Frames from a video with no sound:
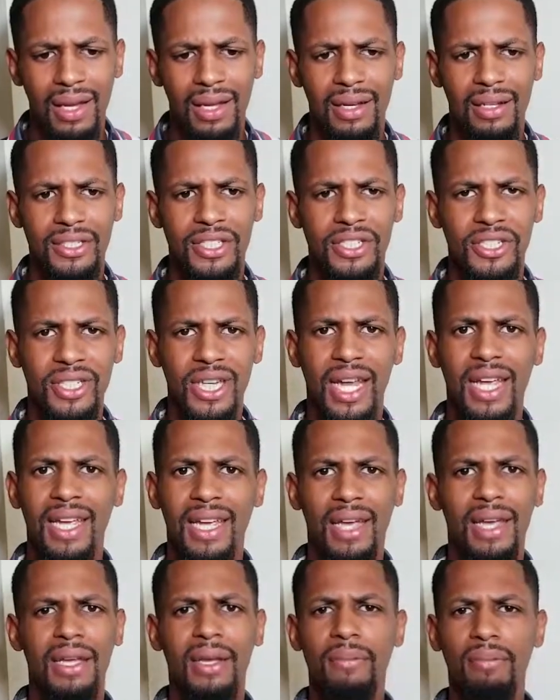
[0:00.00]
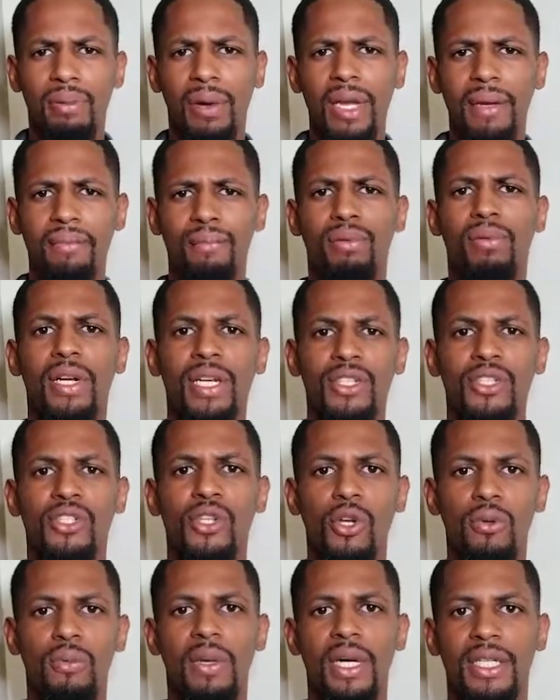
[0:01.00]
it
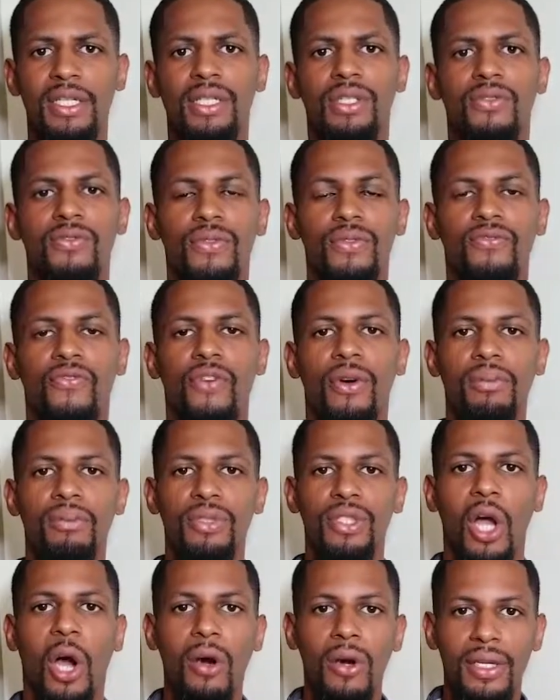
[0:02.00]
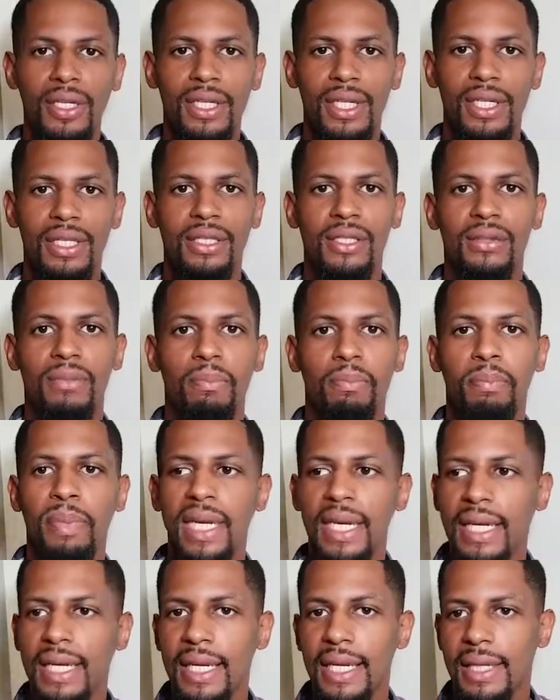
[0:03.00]
brings so much from darkness,
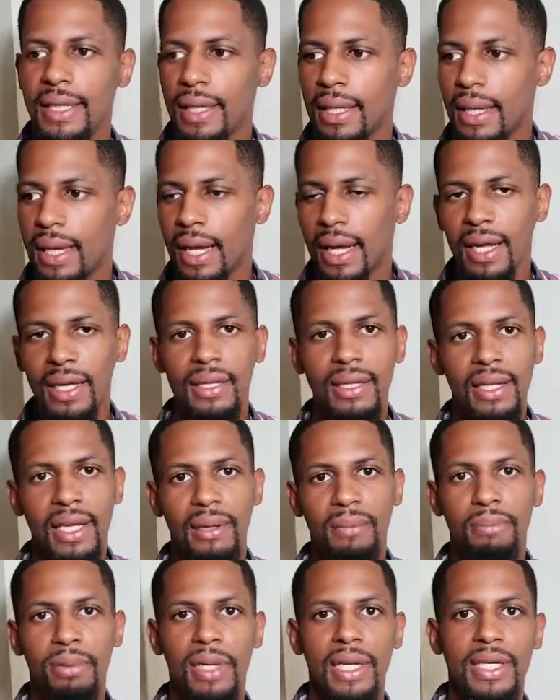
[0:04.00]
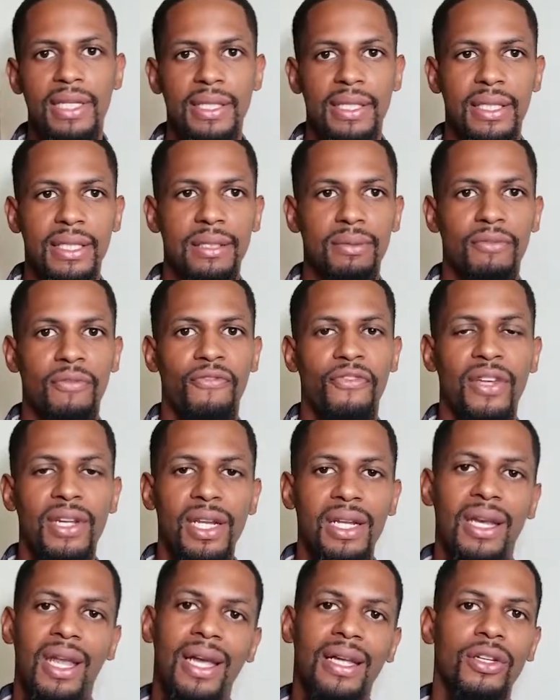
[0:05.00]
being in unlit places,
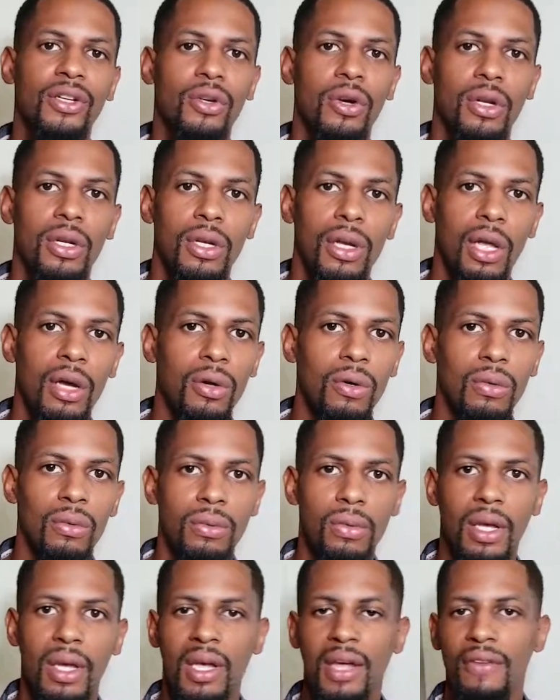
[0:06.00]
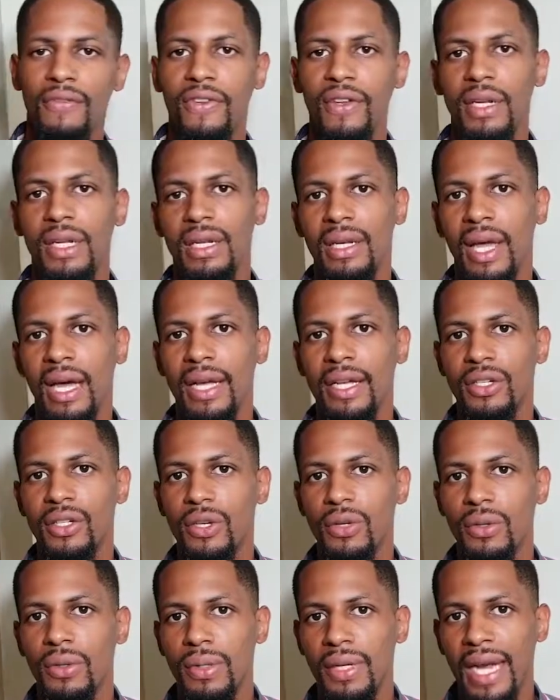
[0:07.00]
feeling like you're alone, feeling like
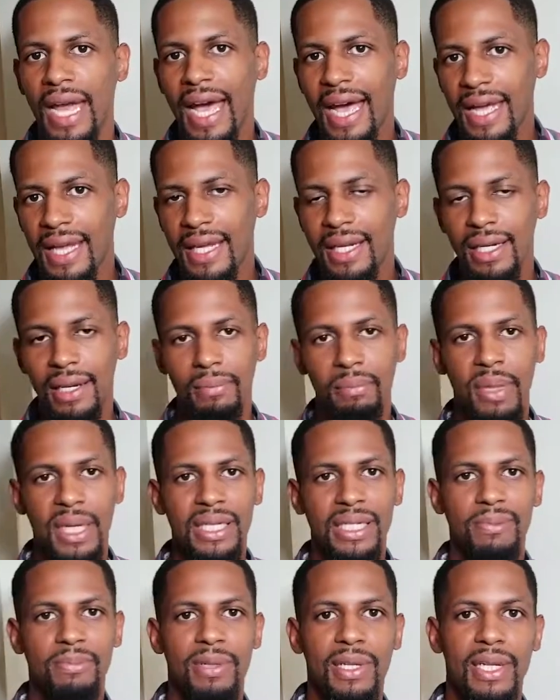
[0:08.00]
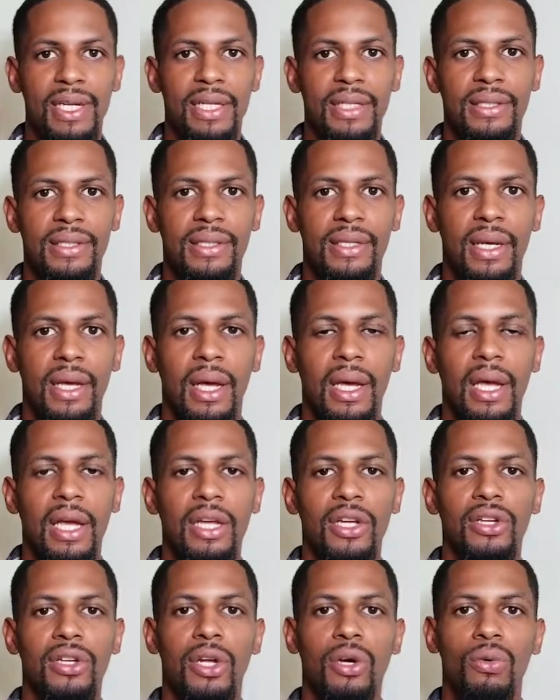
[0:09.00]
you're not in the best place.
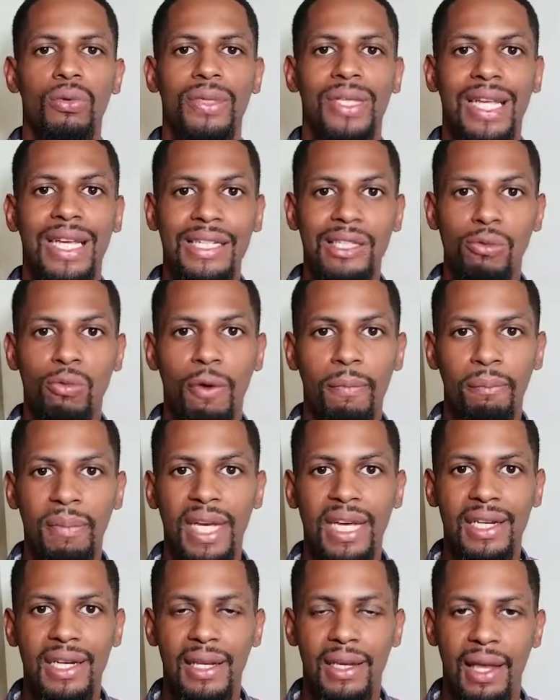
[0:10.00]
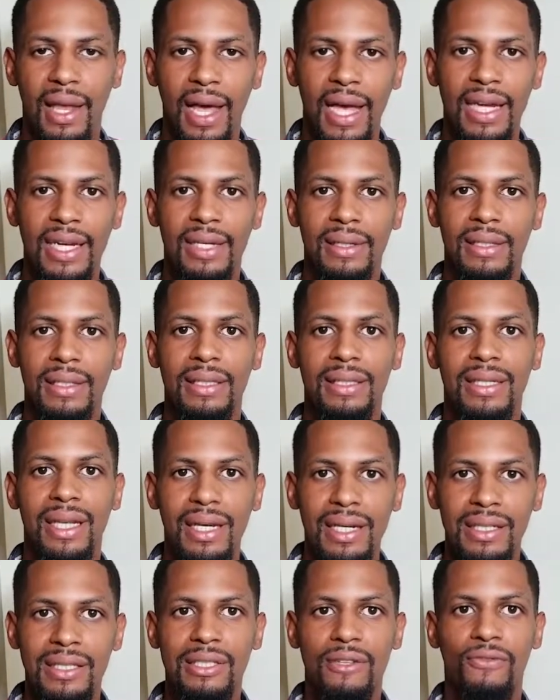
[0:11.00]
You know, that's what being the light
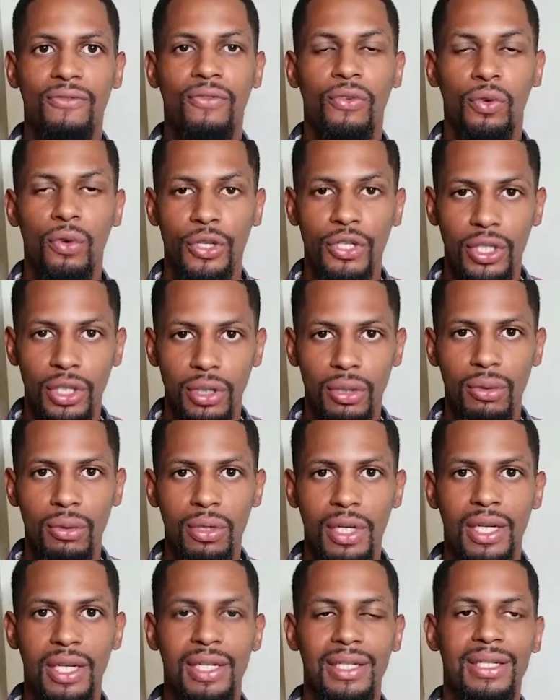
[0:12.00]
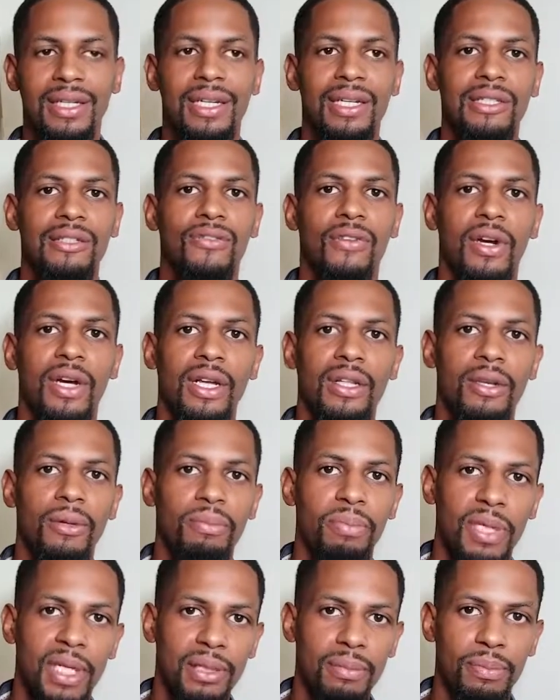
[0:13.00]
does for you and it does for
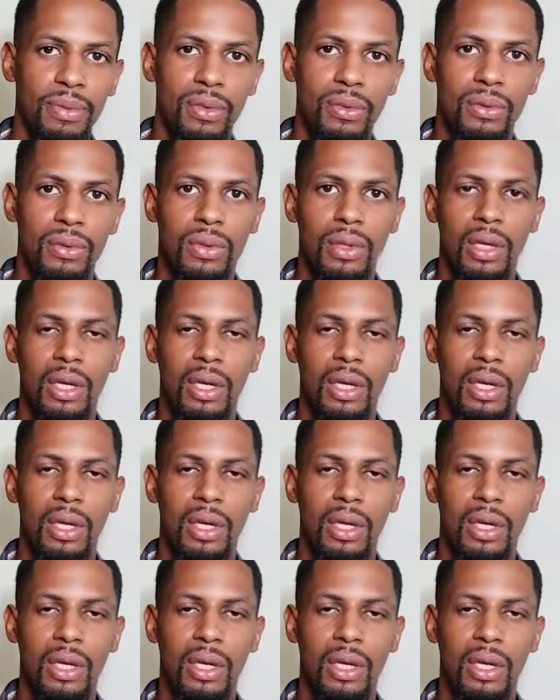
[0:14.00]
other people.